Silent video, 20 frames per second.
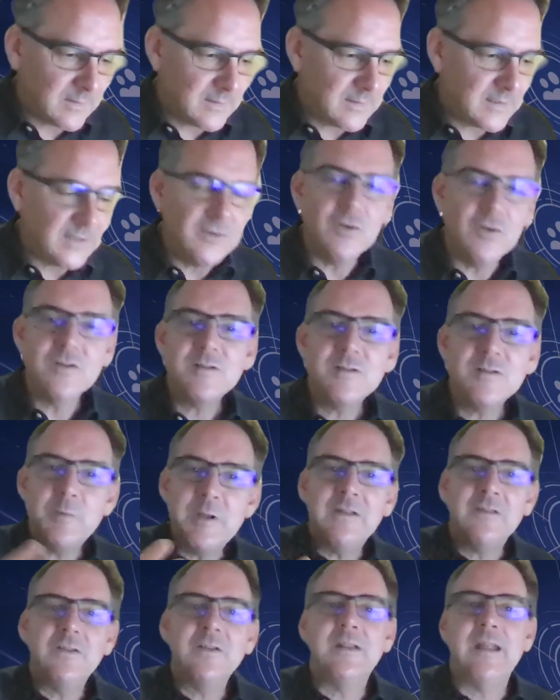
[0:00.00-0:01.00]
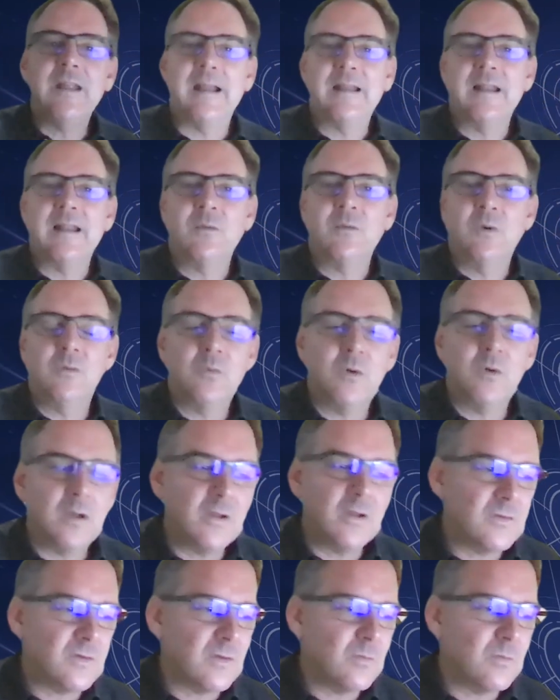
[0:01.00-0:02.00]
Can you speak to that? Like, what
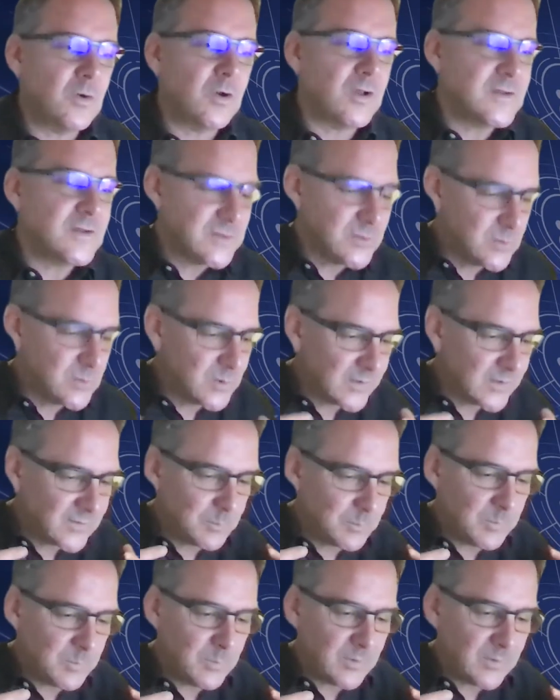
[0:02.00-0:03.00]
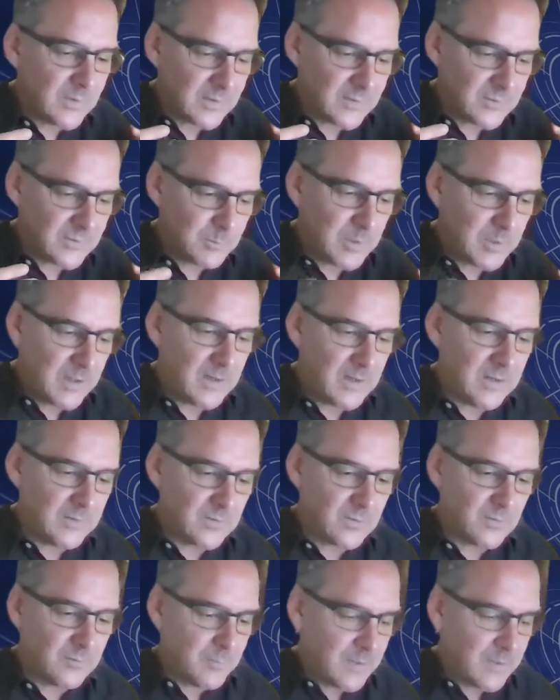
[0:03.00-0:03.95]
is your experience of it?